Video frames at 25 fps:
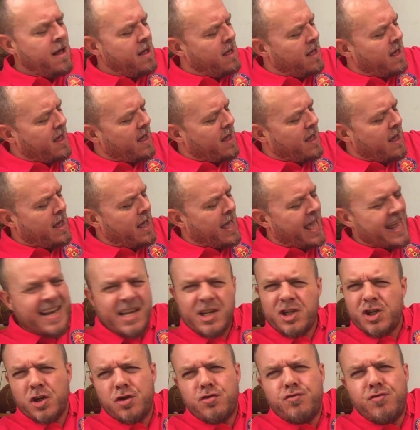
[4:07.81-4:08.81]
And it's
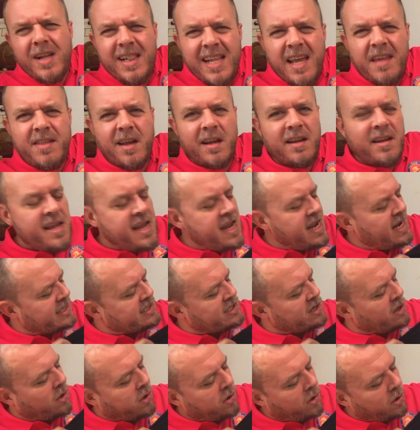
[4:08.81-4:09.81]
just really the league as a
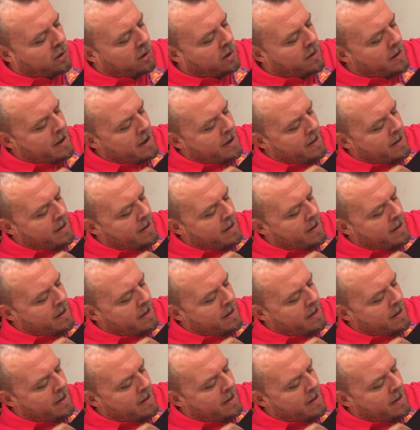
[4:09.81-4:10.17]
whole.